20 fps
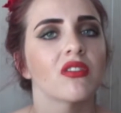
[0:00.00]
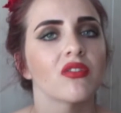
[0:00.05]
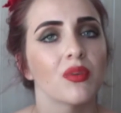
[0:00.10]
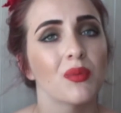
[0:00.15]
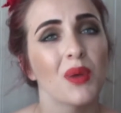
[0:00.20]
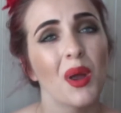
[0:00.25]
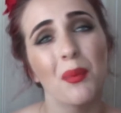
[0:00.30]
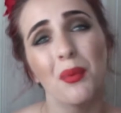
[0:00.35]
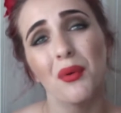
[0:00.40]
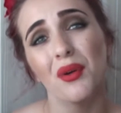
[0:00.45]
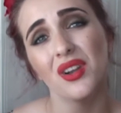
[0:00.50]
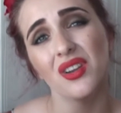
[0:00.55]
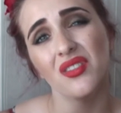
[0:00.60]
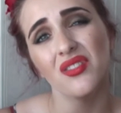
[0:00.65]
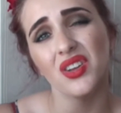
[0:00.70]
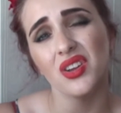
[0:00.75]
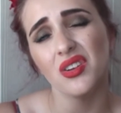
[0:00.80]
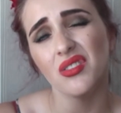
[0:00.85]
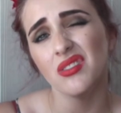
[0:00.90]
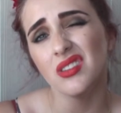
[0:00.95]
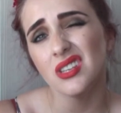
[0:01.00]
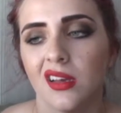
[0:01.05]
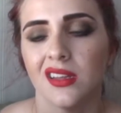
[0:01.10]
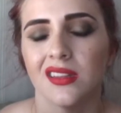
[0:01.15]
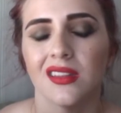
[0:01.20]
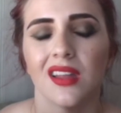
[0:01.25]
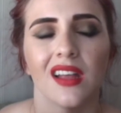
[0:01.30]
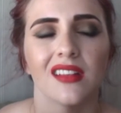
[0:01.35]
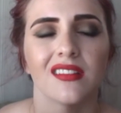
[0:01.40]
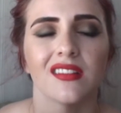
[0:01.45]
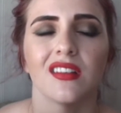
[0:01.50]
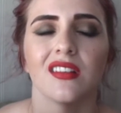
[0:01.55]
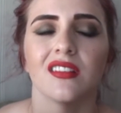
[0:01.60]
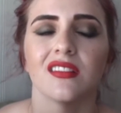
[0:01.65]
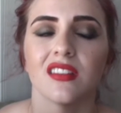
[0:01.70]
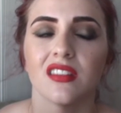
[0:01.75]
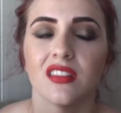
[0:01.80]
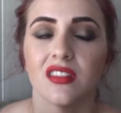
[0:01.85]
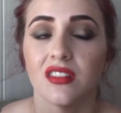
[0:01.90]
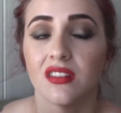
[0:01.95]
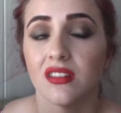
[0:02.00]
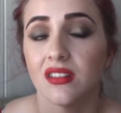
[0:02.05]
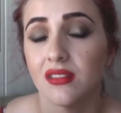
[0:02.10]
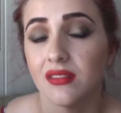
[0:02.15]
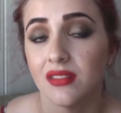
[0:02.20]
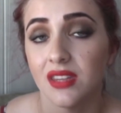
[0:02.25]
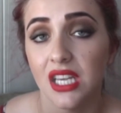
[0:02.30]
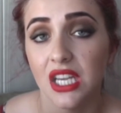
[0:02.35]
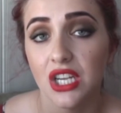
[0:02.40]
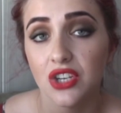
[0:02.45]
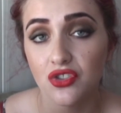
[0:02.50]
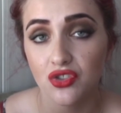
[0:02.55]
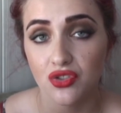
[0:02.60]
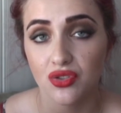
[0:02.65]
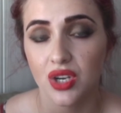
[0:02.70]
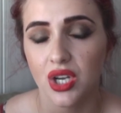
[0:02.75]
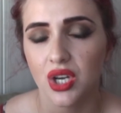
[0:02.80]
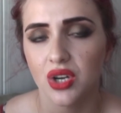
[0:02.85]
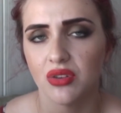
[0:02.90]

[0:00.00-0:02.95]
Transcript: from my point of view, and that's because of the intro.